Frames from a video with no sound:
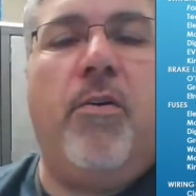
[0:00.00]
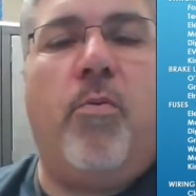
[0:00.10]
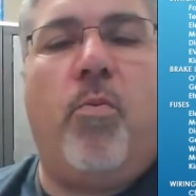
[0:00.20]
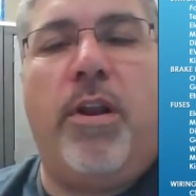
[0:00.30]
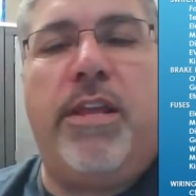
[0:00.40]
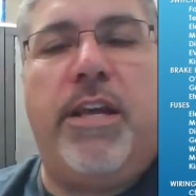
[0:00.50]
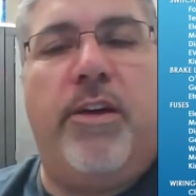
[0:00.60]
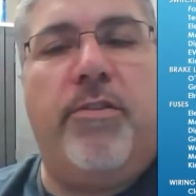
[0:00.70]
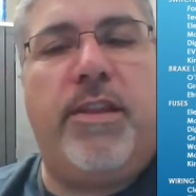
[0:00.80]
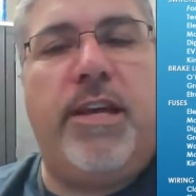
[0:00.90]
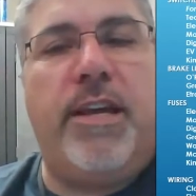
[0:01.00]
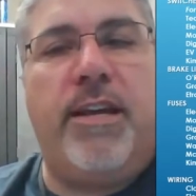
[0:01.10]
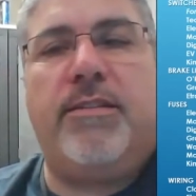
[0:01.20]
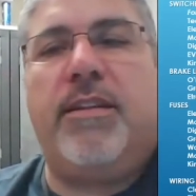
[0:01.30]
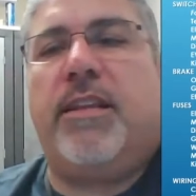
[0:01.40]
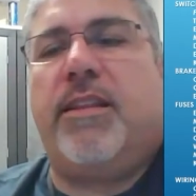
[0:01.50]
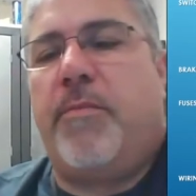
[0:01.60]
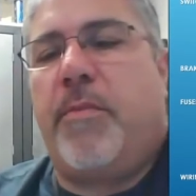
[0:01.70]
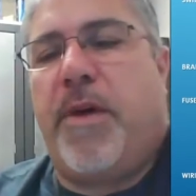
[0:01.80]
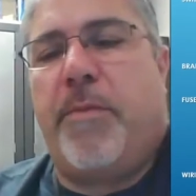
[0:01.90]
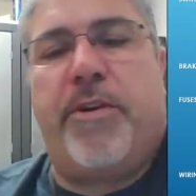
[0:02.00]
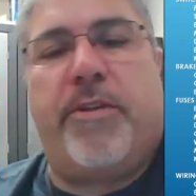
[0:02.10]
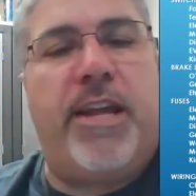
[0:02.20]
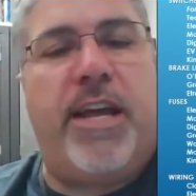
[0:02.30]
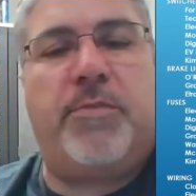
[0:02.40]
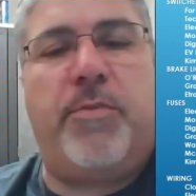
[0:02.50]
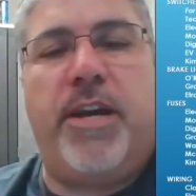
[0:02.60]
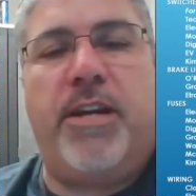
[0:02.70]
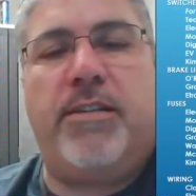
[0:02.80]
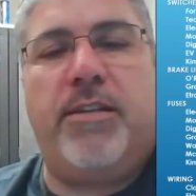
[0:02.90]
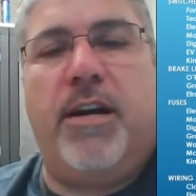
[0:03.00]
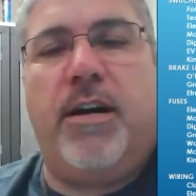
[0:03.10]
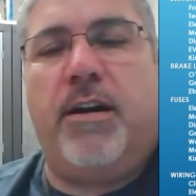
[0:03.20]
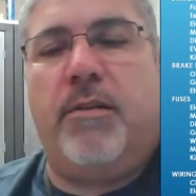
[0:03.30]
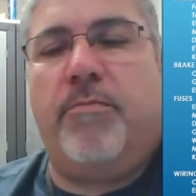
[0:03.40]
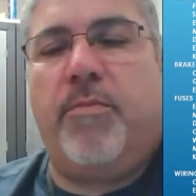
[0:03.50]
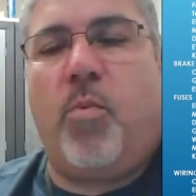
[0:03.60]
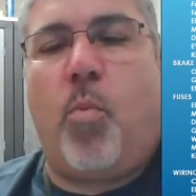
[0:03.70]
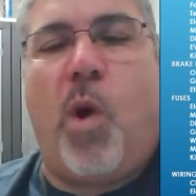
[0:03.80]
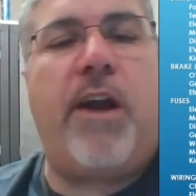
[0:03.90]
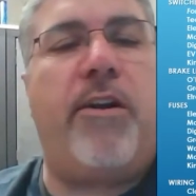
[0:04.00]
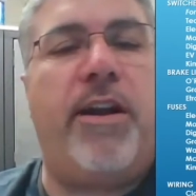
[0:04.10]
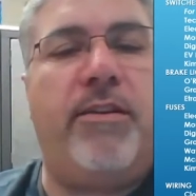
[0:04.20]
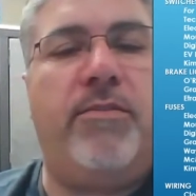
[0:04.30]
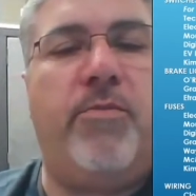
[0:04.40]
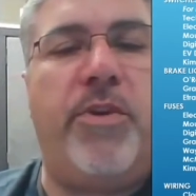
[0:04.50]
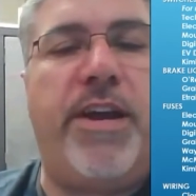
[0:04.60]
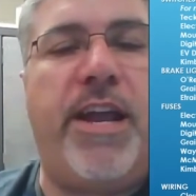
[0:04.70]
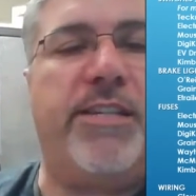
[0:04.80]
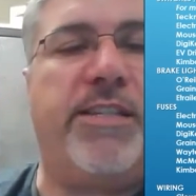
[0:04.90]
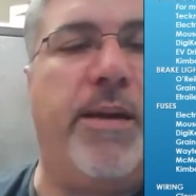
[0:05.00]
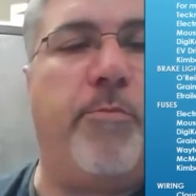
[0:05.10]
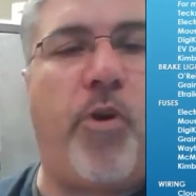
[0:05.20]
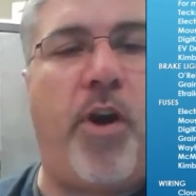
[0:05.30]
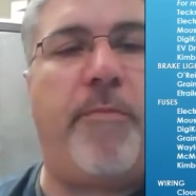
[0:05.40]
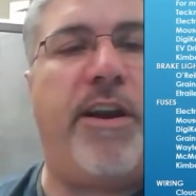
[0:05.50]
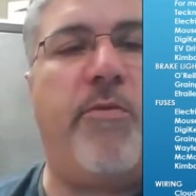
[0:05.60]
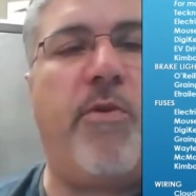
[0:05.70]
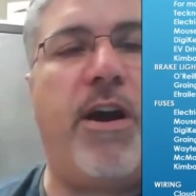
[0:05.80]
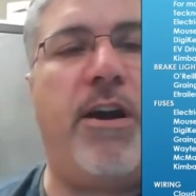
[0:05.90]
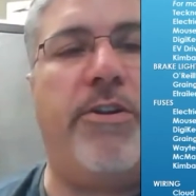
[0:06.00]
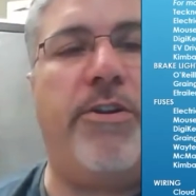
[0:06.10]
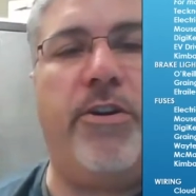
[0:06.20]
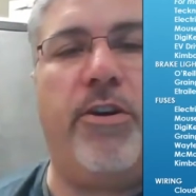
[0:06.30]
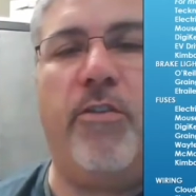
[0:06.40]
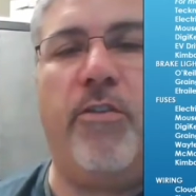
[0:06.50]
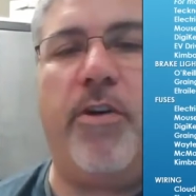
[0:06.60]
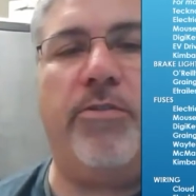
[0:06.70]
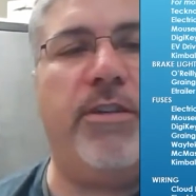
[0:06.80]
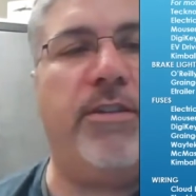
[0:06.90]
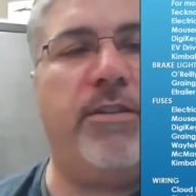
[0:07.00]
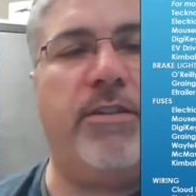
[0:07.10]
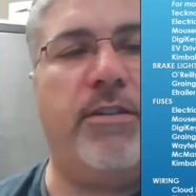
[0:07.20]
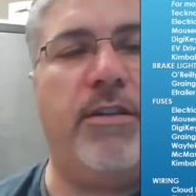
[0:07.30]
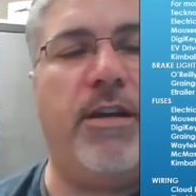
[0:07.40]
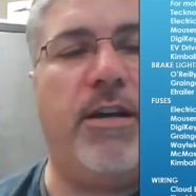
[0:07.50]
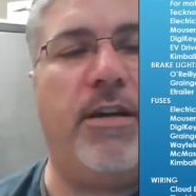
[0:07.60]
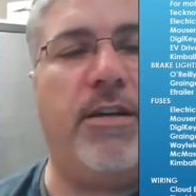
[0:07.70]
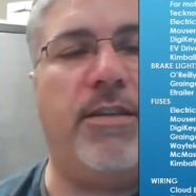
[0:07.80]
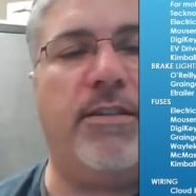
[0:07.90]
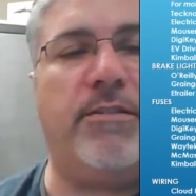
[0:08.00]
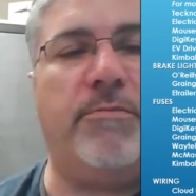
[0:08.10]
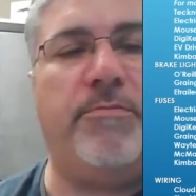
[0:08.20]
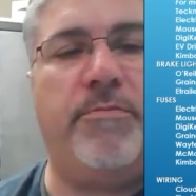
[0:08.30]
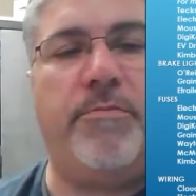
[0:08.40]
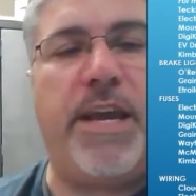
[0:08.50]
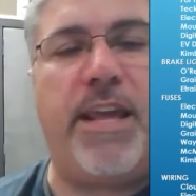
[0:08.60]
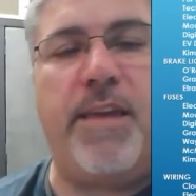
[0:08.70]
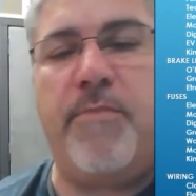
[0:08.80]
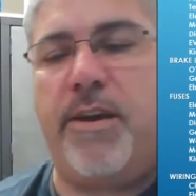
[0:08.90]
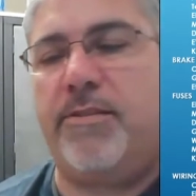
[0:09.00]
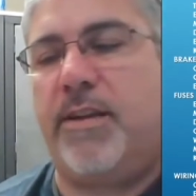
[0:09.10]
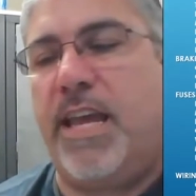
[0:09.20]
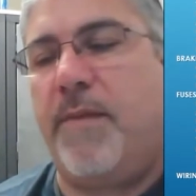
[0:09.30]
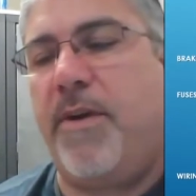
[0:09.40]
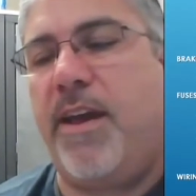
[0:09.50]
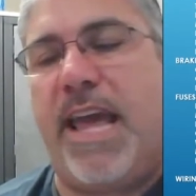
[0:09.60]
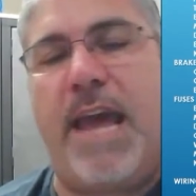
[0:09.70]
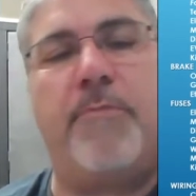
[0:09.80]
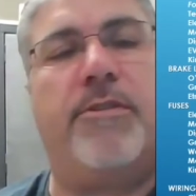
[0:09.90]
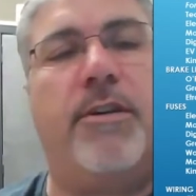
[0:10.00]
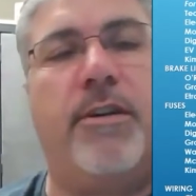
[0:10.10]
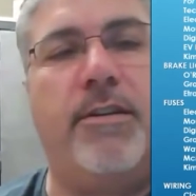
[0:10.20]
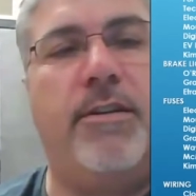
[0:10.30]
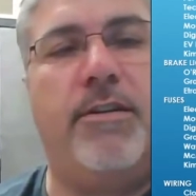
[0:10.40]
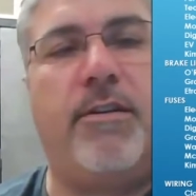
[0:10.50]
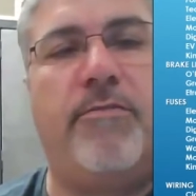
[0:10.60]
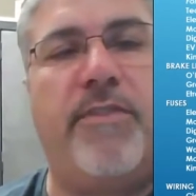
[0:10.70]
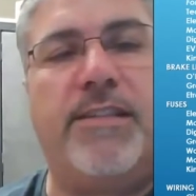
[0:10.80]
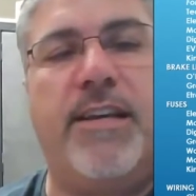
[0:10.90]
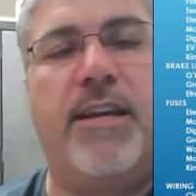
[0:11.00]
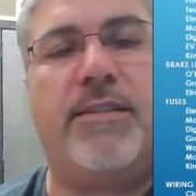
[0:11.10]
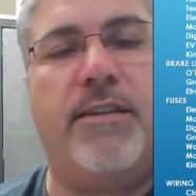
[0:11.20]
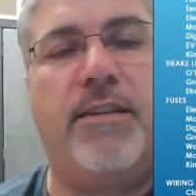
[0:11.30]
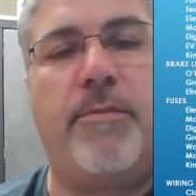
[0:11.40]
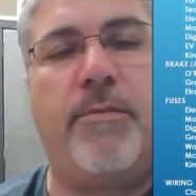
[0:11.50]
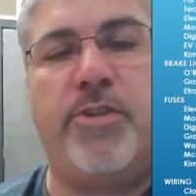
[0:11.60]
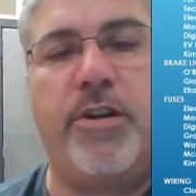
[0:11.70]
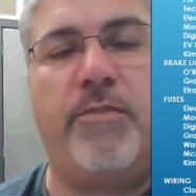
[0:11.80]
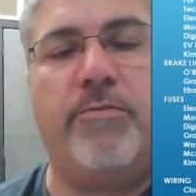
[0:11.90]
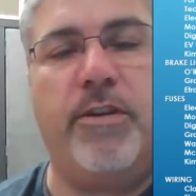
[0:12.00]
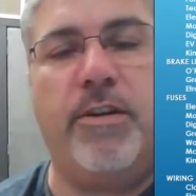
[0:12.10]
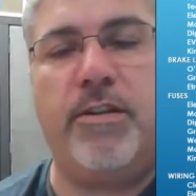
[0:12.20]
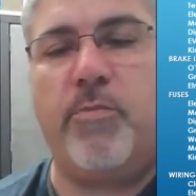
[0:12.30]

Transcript: One of the other things, and I think maybe on the next page, wiring. When you got to just get primary wire to do your low voltage system, man, eBay and Amazon are fantastic. I'm sure y'all have looked.